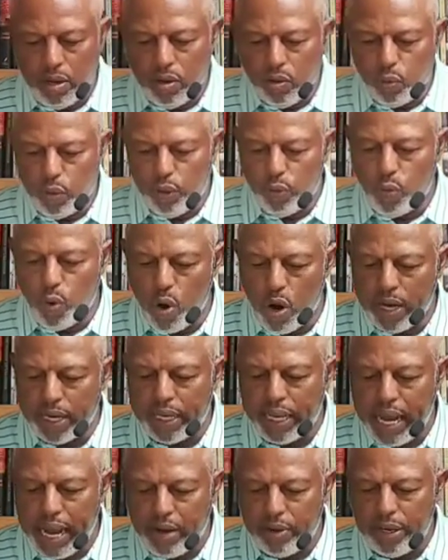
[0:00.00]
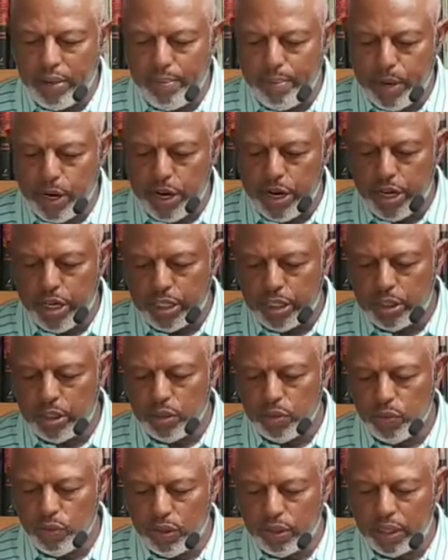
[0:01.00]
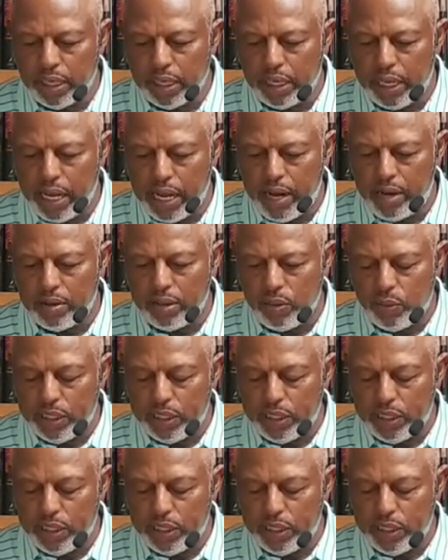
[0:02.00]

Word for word: When Warwick County merged with the count